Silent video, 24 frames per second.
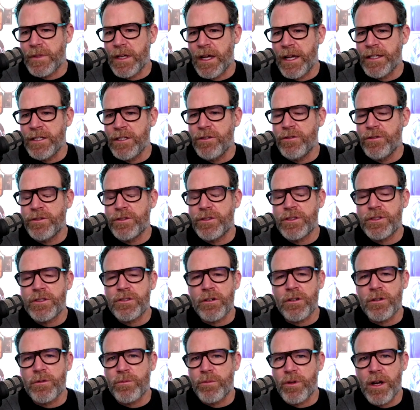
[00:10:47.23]
I use
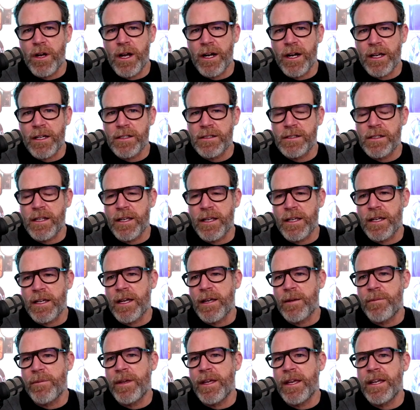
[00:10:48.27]
certain products, like
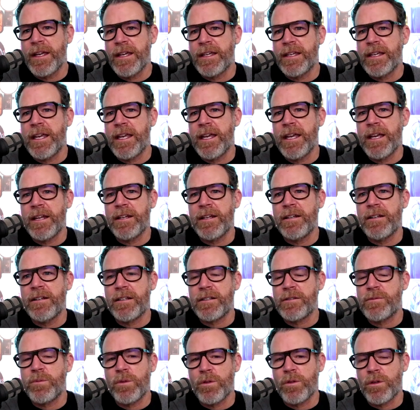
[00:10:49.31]
I'm a Canon
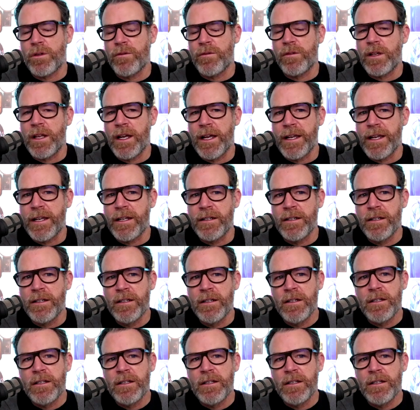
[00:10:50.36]
Explorer of Light.